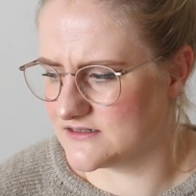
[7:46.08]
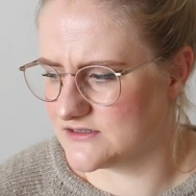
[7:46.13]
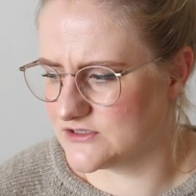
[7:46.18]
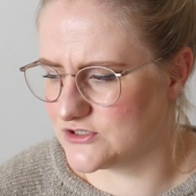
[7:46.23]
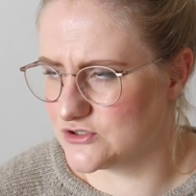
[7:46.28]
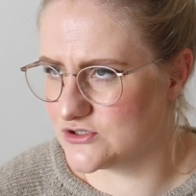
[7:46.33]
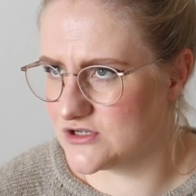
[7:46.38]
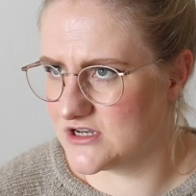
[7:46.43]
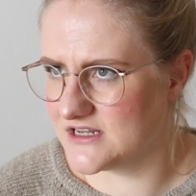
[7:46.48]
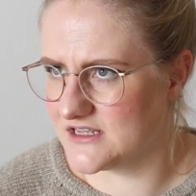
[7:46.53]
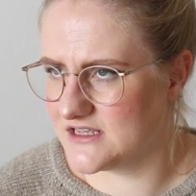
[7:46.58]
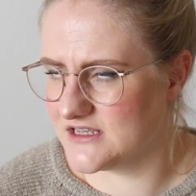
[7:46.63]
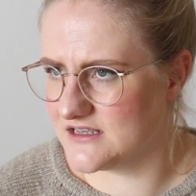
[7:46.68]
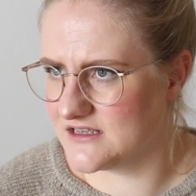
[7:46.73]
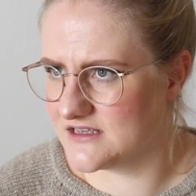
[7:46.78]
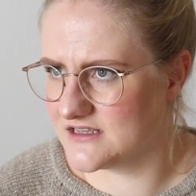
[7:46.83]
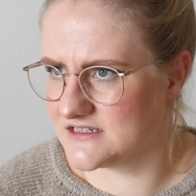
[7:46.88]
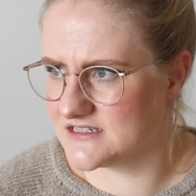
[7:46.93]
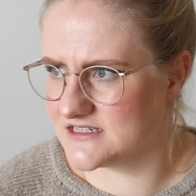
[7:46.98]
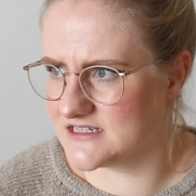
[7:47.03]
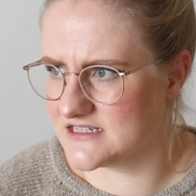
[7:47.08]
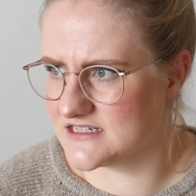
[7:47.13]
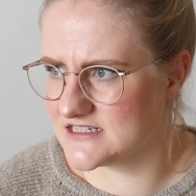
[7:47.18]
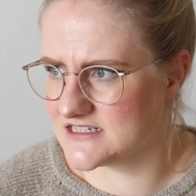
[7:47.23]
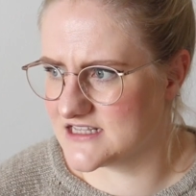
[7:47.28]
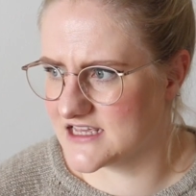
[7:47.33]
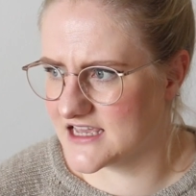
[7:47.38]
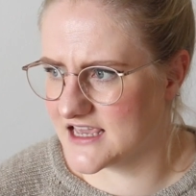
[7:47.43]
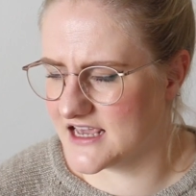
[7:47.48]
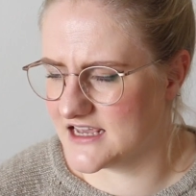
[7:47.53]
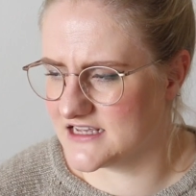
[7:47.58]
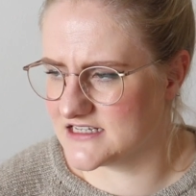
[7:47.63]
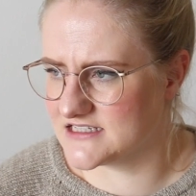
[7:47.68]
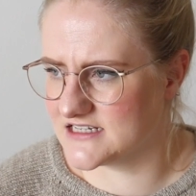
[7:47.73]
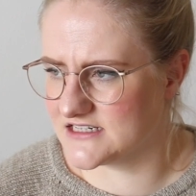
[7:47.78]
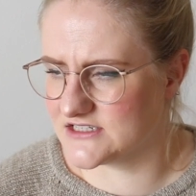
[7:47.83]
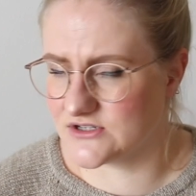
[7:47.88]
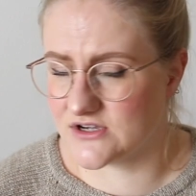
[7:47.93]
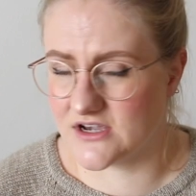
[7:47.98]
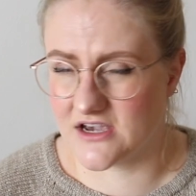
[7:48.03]
usually it is the case
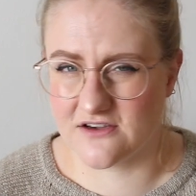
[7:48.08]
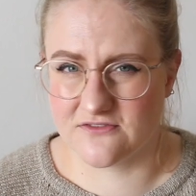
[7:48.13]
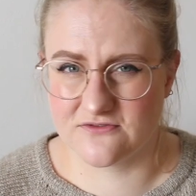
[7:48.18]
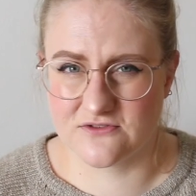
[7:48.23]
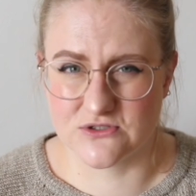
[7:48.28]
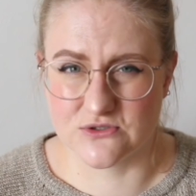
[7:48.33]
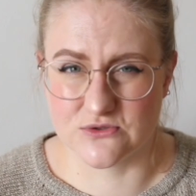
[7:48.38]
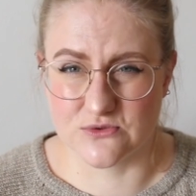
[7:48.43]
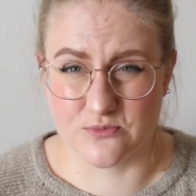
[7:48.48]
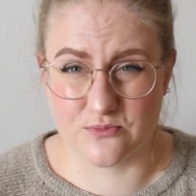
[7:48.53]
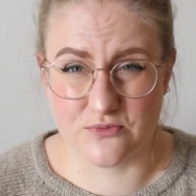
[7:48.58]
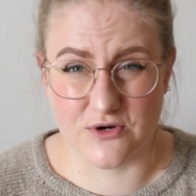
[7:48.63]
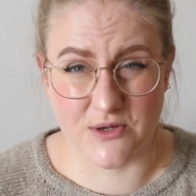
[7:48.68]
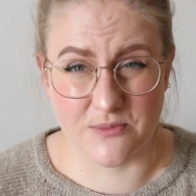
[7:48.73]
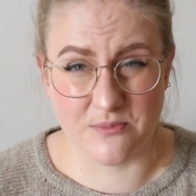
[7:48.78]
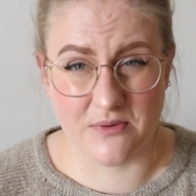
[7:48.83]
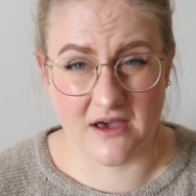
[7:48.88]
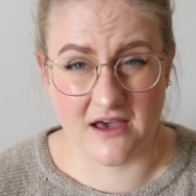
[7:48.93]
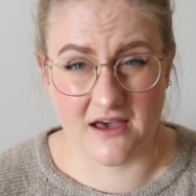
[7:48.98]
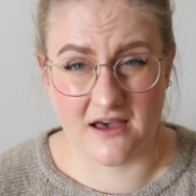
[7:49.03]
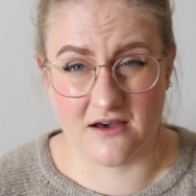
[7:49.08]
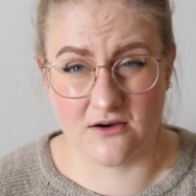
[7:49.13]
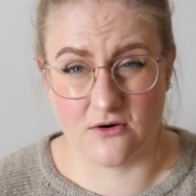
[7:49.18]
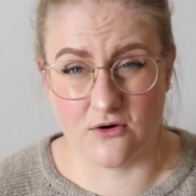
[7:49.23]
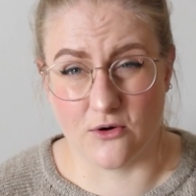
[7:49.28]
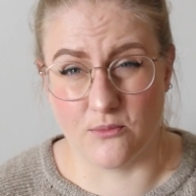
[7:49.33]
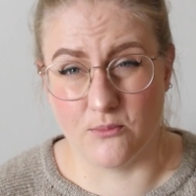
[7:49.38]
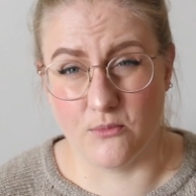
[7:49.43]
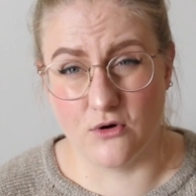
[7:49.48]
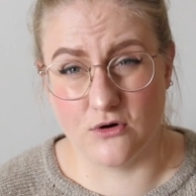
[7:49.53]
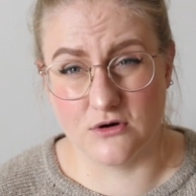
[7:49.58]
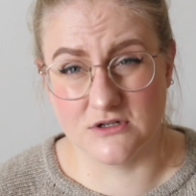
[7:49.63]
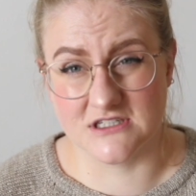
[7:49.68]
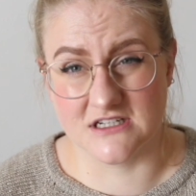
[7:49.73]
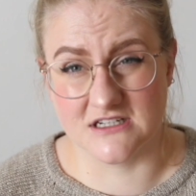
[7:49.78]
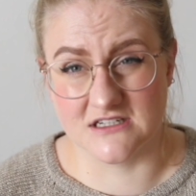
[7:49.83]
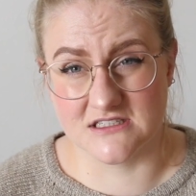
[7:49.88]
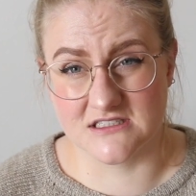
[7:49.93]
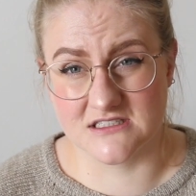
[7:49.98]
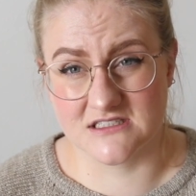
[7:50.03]
that you have to prepare or
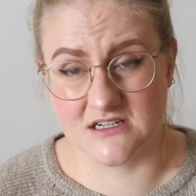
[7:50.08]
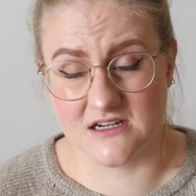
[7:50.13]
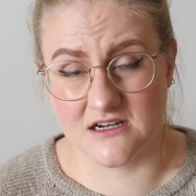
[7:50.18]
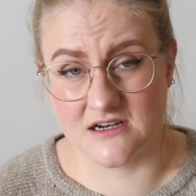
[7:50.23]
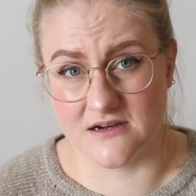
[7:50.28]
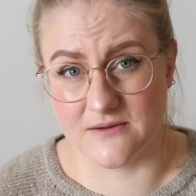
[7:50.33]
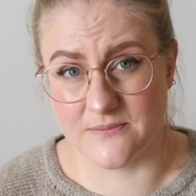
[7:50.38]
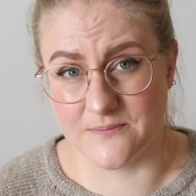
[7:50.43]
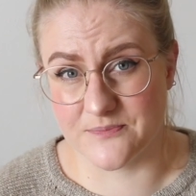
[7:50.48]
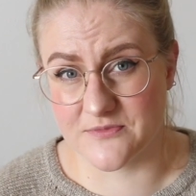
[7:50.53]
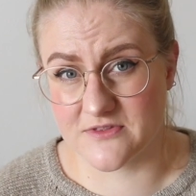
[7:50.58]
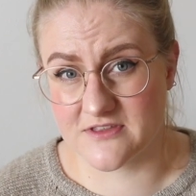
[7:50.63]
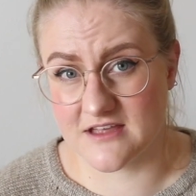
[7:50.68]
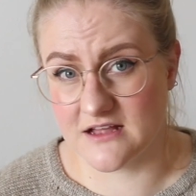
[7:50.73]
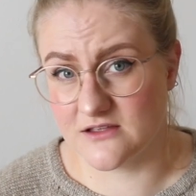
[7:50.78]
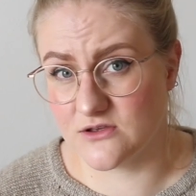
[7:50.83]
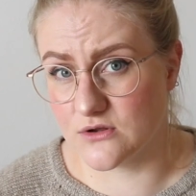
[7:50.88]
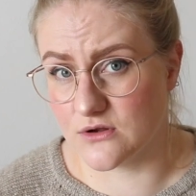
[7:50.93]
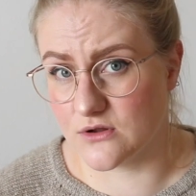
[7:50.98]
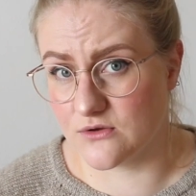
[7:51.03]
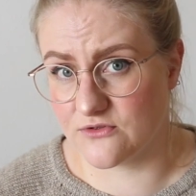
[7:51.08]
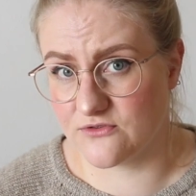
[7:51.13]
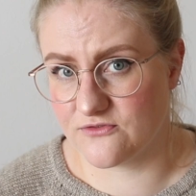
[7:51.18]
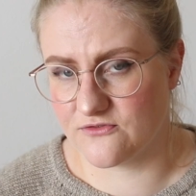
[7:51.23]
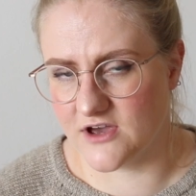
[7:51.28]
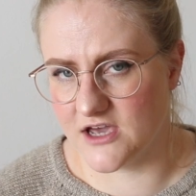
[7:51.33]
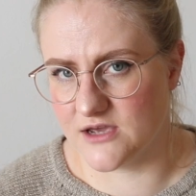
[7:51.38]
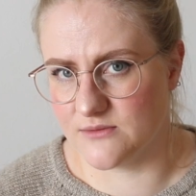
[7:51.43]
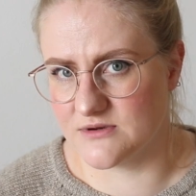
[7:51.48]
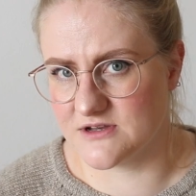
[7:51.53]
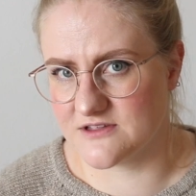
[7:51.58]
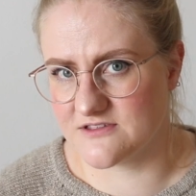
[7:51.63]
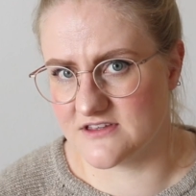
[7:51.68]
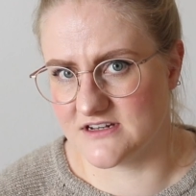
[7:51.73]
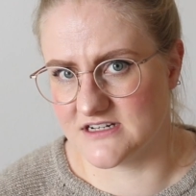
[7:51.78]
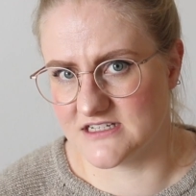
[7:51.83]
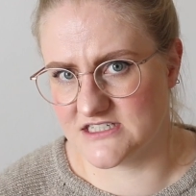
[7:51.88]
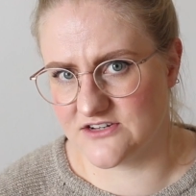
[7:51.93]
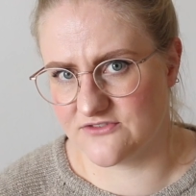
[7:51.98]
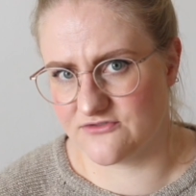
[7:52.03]
mordant cellulose fibers
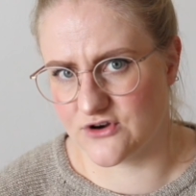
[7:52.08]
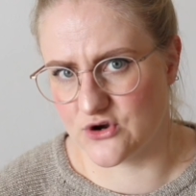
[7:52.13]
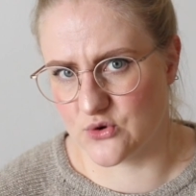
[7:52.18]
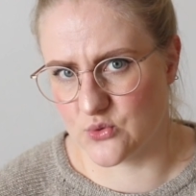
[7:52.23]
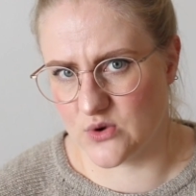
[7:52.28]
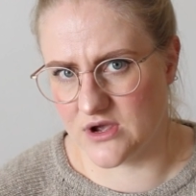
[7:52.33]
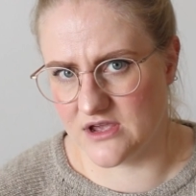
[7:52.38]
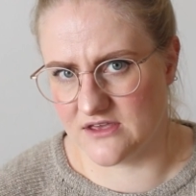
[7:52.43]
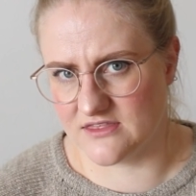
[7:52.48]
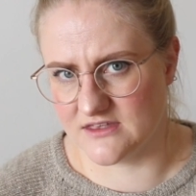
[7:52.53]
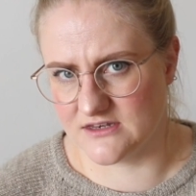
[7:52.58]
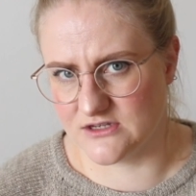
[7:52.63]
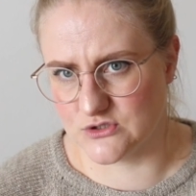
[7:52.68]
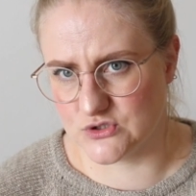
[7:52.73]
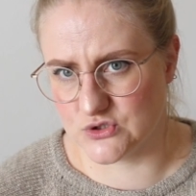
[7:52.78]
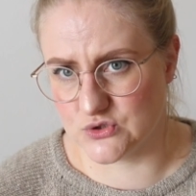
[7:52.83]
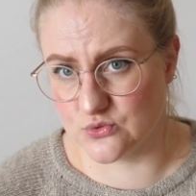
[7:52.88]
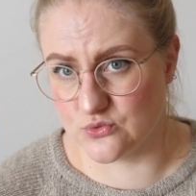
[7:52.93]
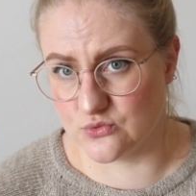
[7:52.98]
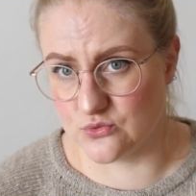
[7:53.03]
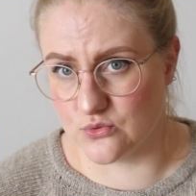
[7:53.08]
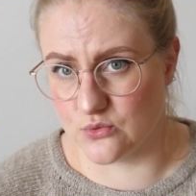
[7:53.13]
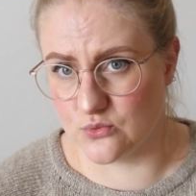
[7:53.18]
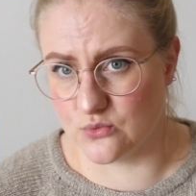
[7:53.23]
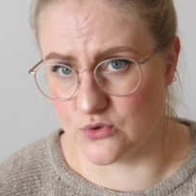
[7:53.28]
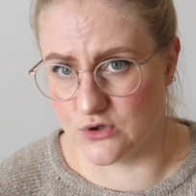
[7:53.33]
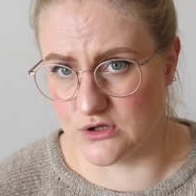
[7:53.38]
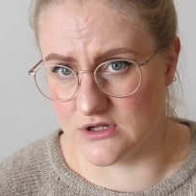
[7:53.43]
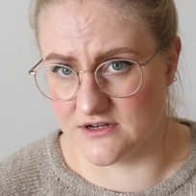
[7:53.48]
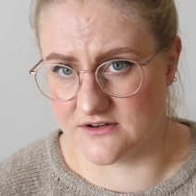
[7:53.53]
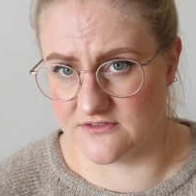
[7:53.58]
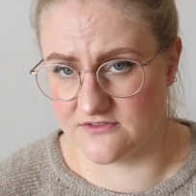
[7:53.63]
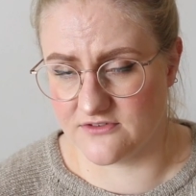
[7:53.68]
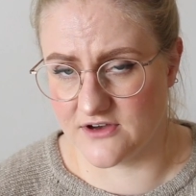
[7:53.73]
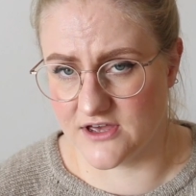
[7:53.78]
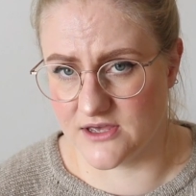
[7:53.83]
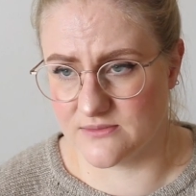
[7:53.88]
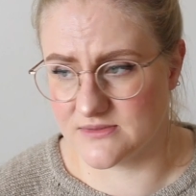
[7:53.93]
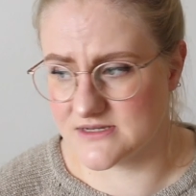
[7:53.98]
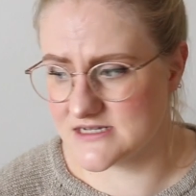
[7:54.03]
in a different way than you do woolen
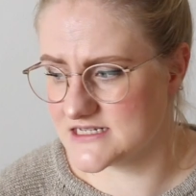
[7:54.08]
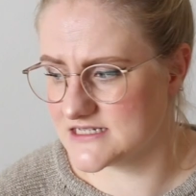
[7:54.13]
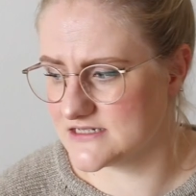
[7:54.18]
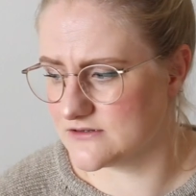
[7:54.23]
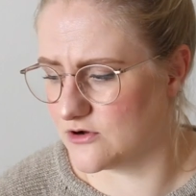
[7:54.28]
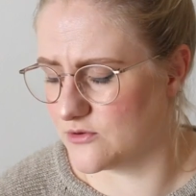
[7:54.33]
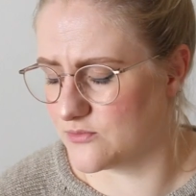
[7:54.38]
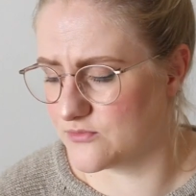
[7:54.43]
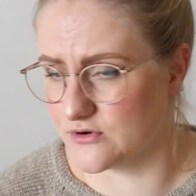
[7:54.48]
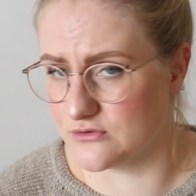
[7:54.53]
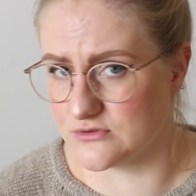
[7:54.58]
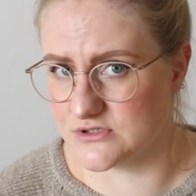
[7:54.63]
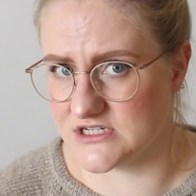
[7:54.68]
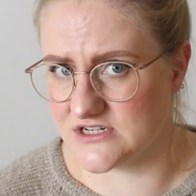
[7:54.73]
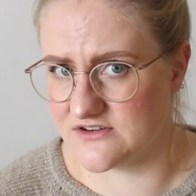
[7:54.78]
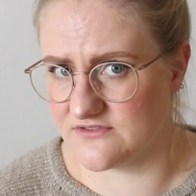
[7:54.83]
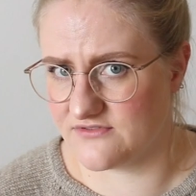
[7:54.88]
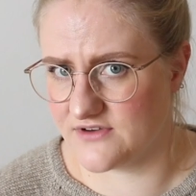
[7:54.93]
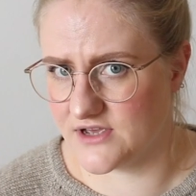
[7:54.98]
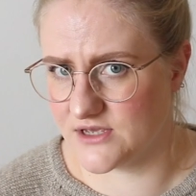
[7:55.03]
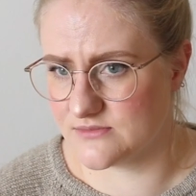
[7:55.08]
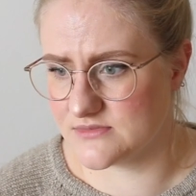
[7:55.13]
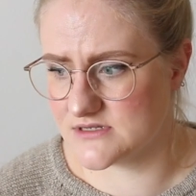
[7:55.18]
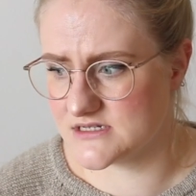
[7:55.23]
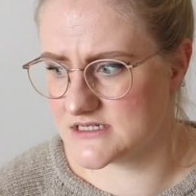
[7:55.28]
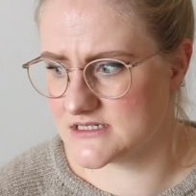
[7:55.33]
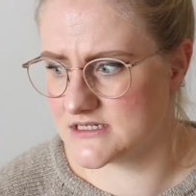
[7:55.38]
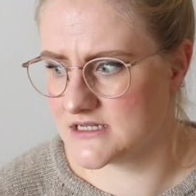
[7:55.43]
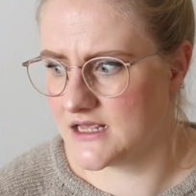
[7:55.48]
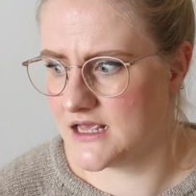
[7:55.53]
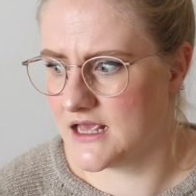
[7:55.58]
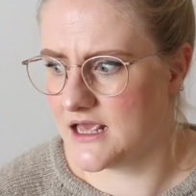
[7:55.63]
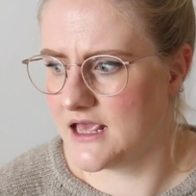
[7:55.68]
fibers or protein fibers.